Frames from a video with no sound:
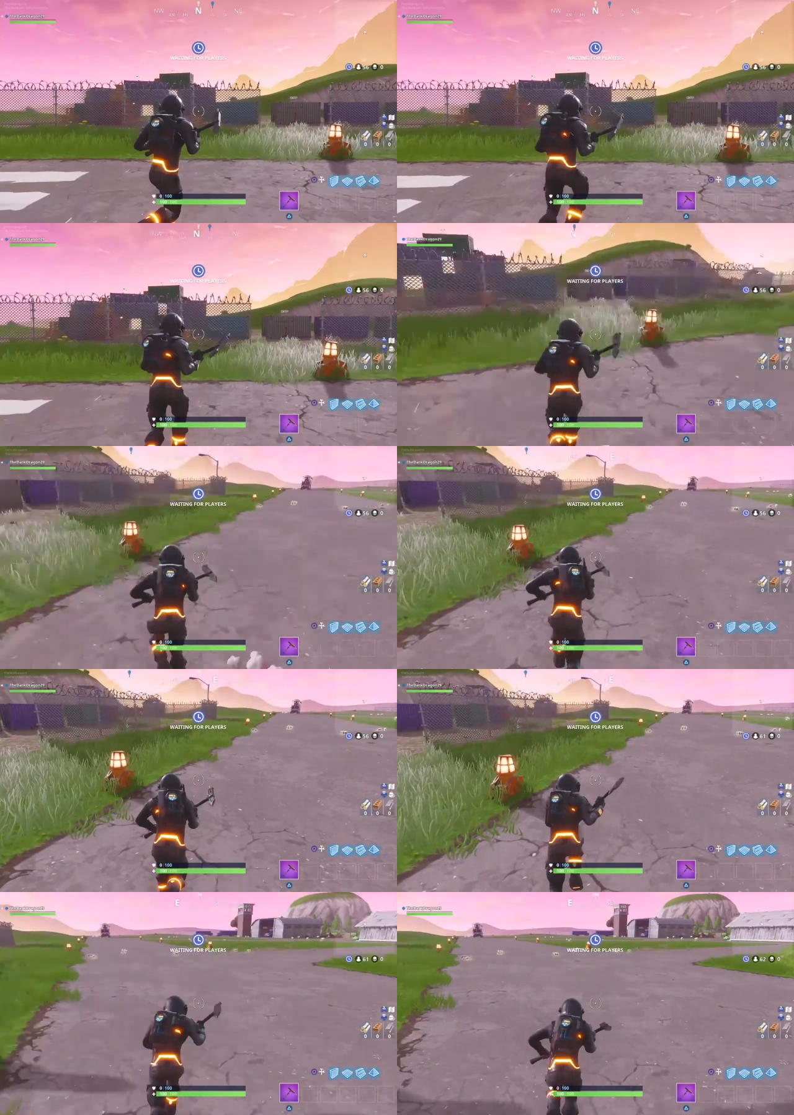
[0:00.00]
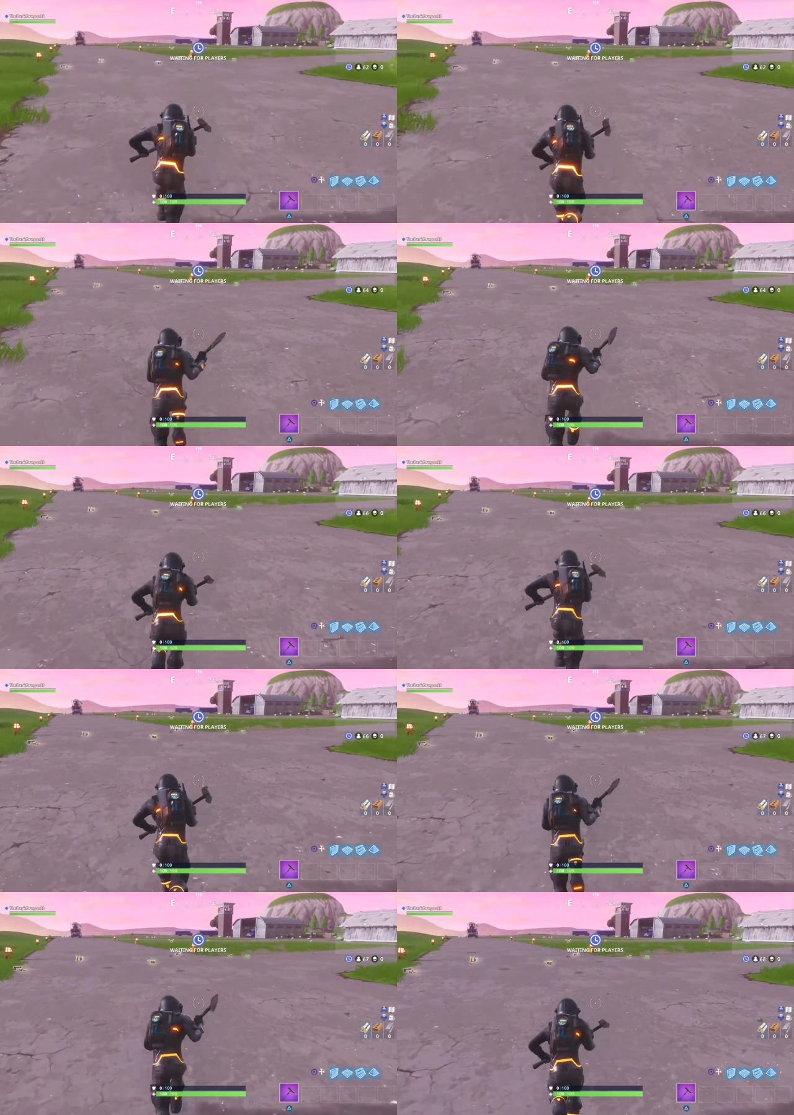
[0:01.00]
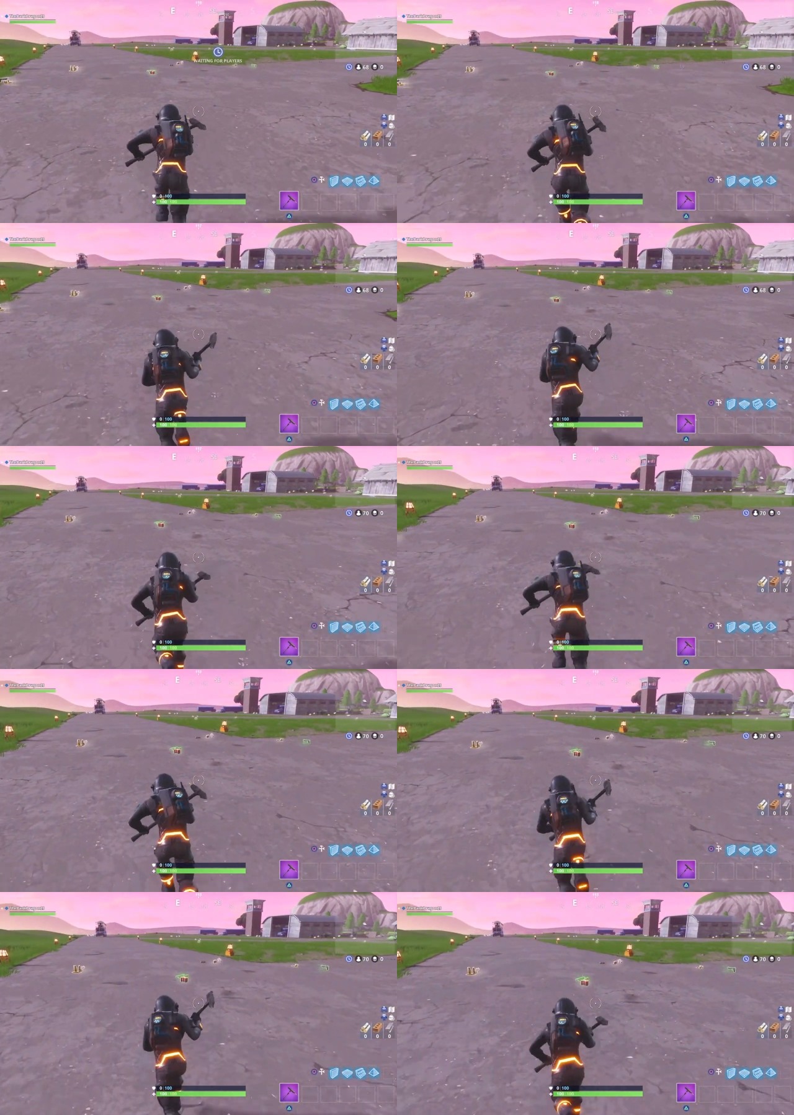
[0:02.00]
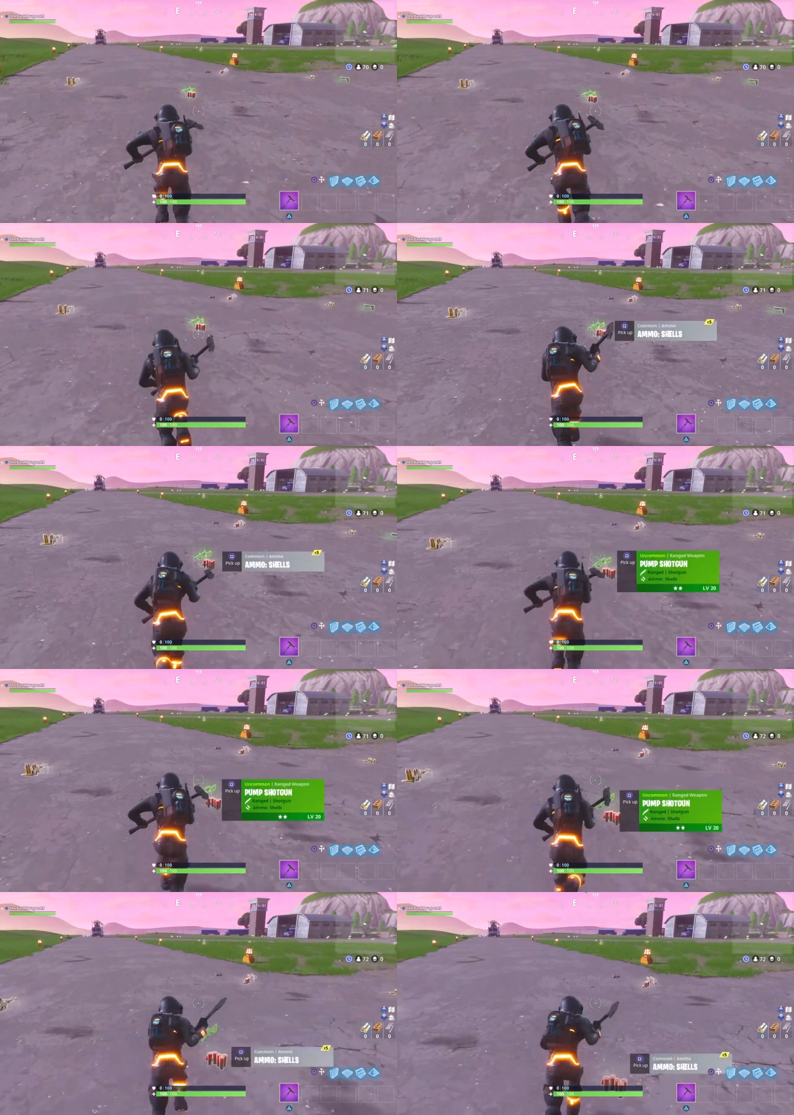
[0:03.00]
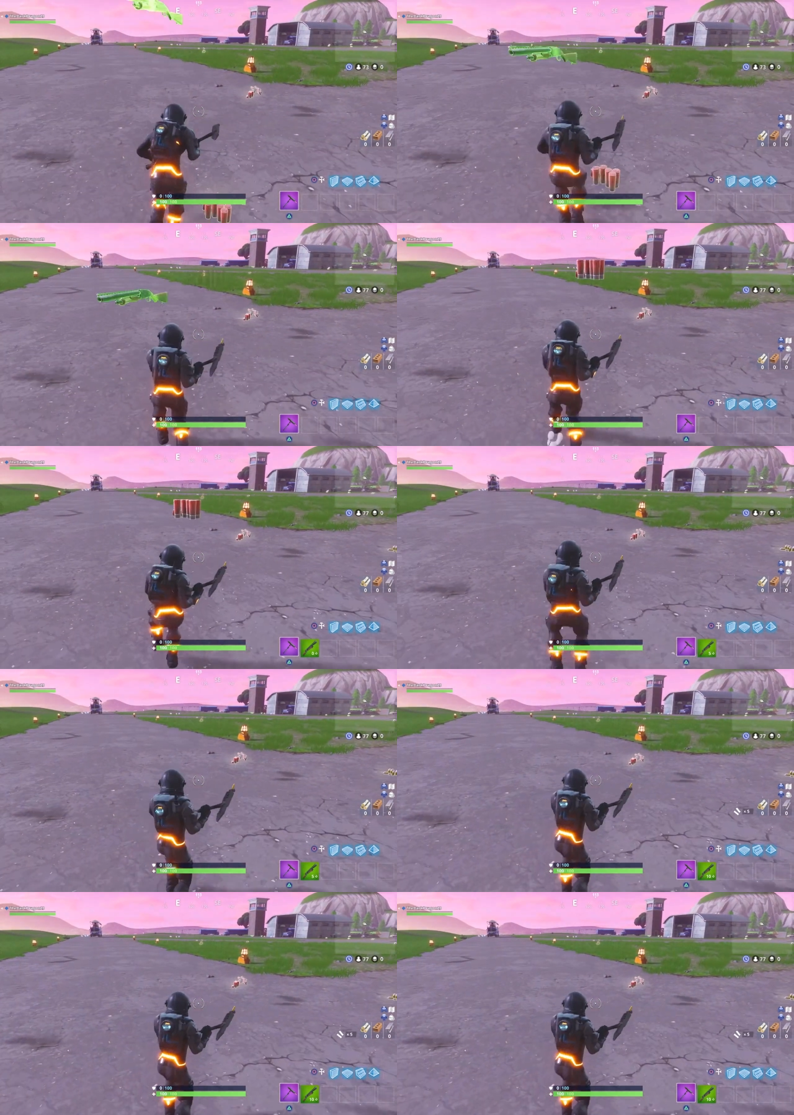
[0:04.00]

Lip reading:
(no speaker visible)